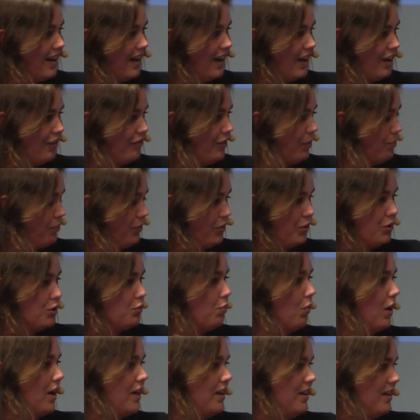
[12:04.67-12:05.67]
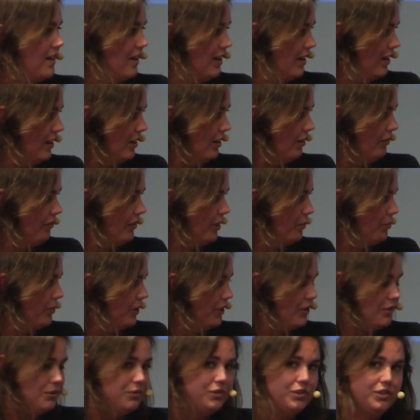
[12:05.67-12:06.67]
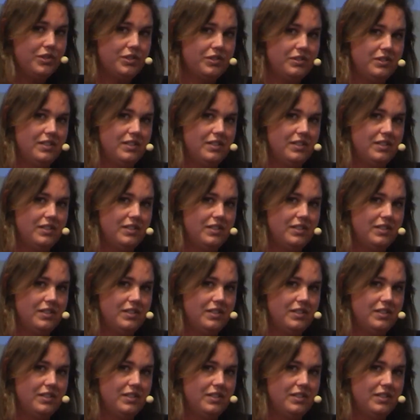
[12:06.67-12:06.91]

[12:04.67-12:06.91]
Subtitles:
If we produce 1 year, we produce